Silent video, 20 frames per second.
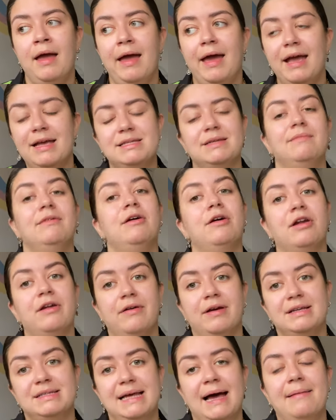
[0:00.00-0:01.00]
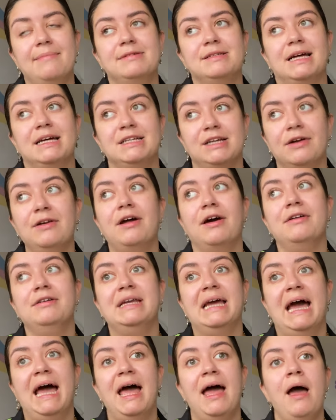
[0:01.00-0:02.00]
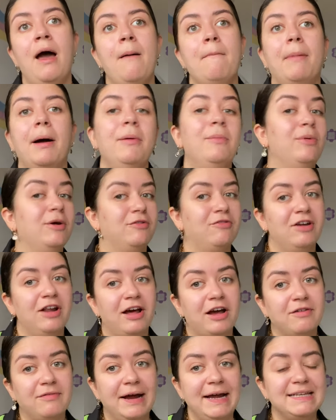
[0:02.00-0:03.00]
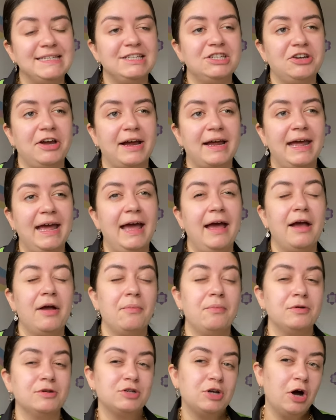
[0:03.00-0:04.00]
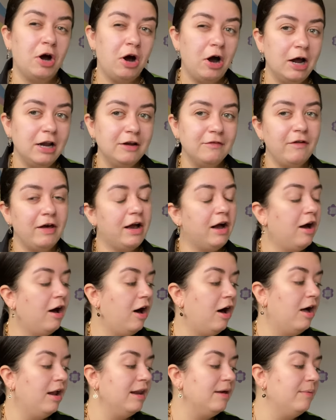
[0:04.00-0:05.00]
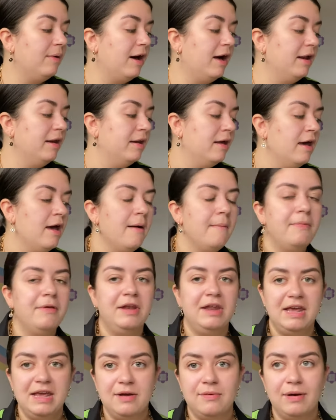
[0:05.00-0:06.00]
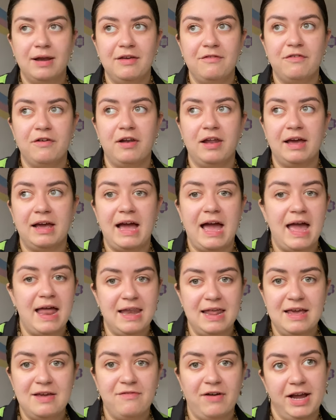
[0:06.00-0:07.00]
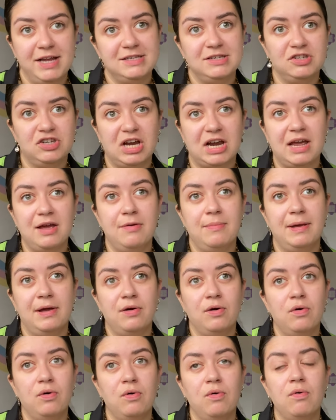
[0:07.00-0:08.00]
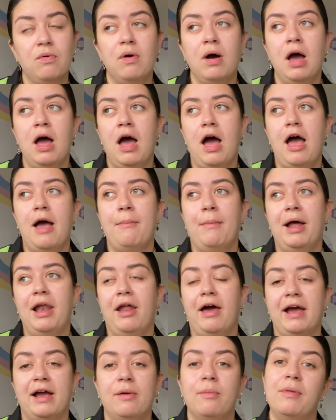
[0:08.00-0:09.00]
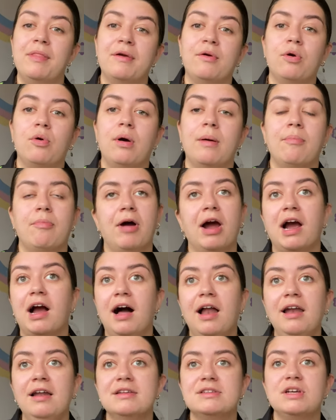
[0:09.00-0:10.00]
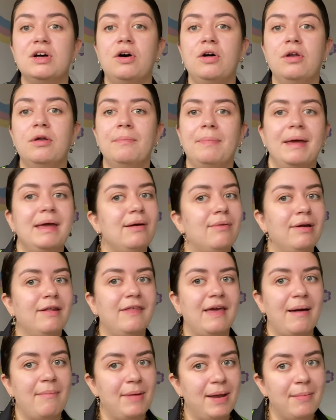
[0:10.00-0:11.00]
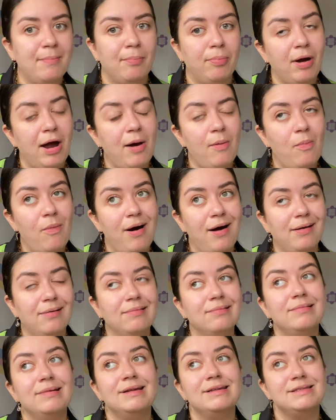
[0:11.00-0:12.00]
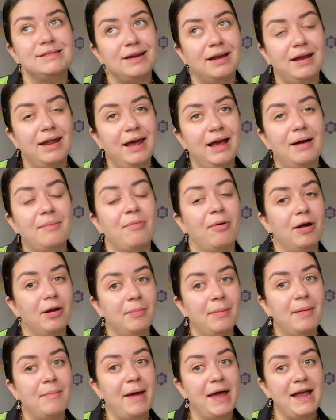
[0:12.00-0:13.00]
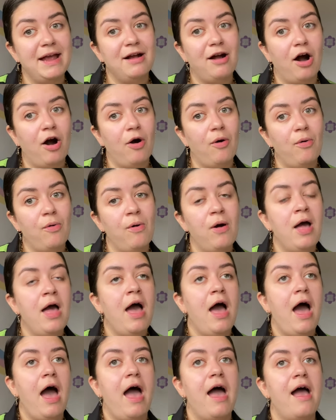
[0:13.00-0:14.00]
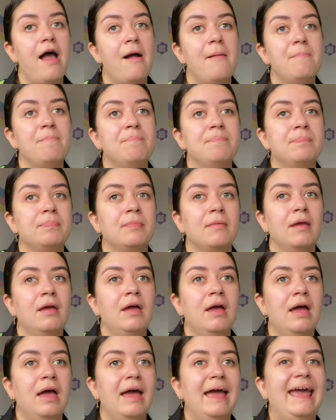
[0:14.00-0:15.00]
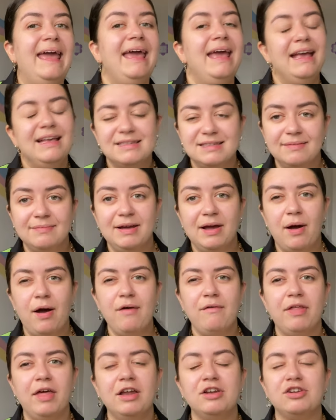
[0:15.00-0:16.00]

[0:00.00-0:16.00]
is something I want to accept that I don't own yet. But I would really like a racing jacket, would kind of like a Harley one. Then equally feel like any racing jacket would be cool. I like them when they've got quite bright colours on, but equally the M&M brown one is stunning. I'm probably my main goal. It is something, however, that I